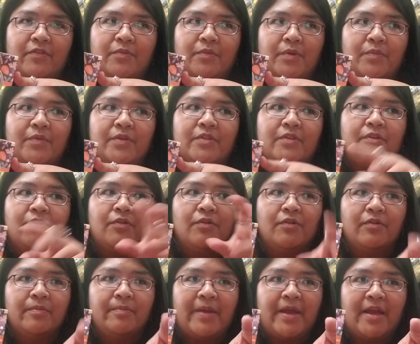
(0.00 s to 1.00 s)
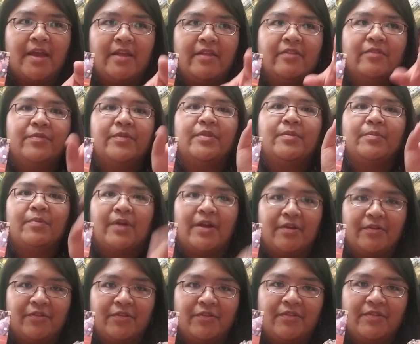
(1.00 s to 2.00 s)
one with the gold bands with the
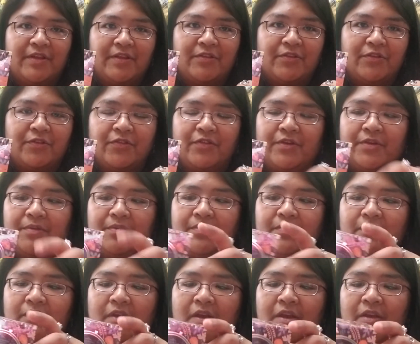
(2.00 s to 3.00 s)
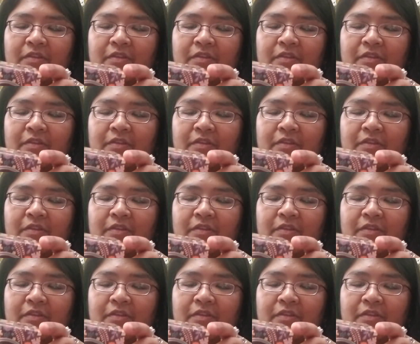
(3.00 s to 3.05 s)
brown center stones.